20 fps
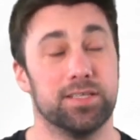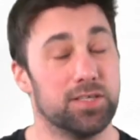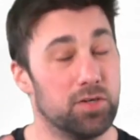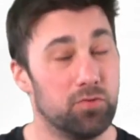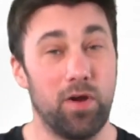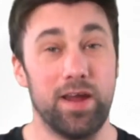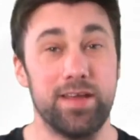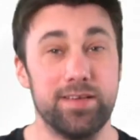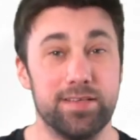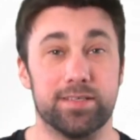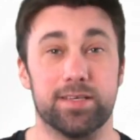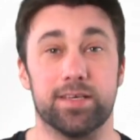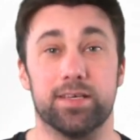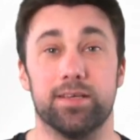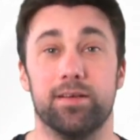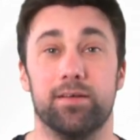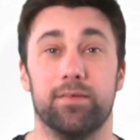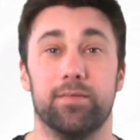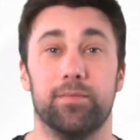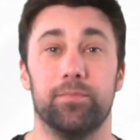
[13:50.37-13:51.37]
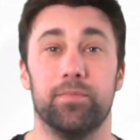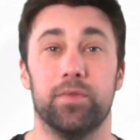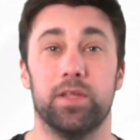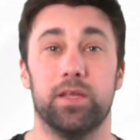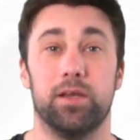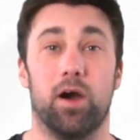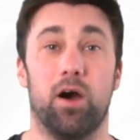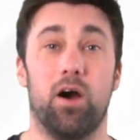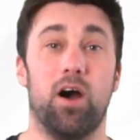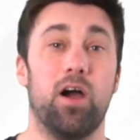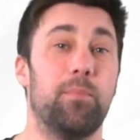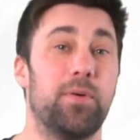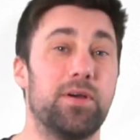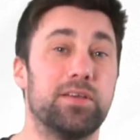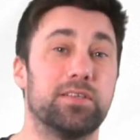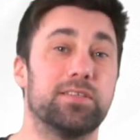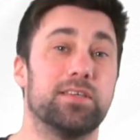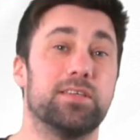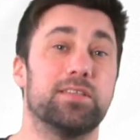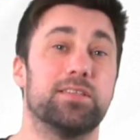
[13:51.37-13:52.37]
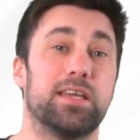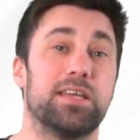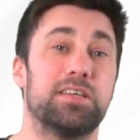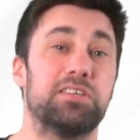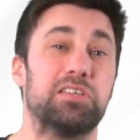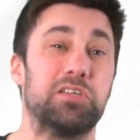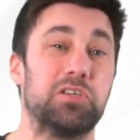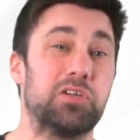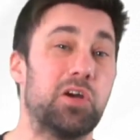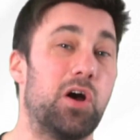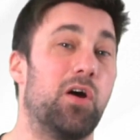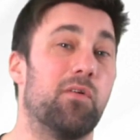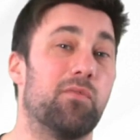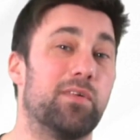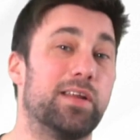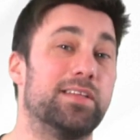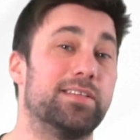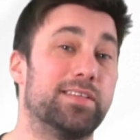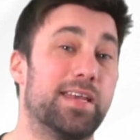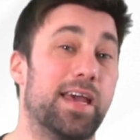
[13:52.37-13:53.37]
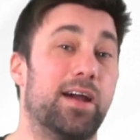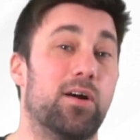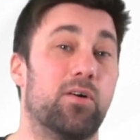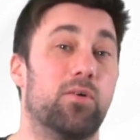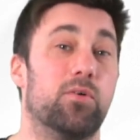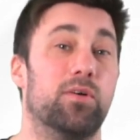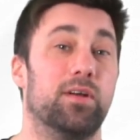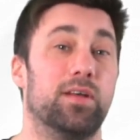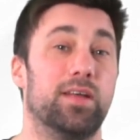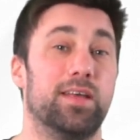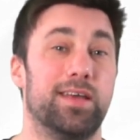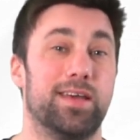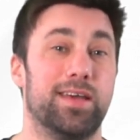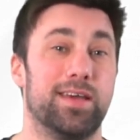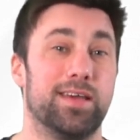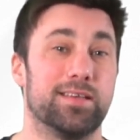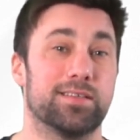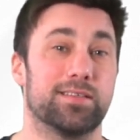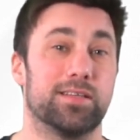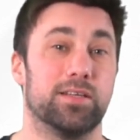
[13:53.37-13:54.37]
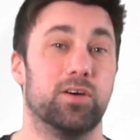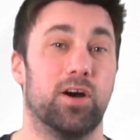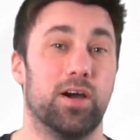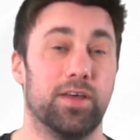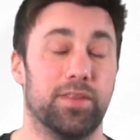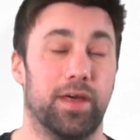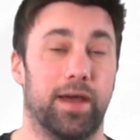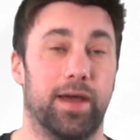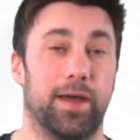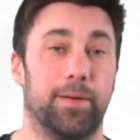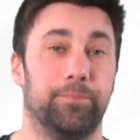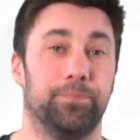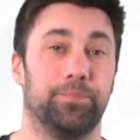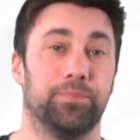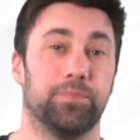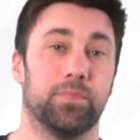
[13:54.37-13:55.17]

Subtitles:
Crazy. You know, I personally think you can't really tell it's like that.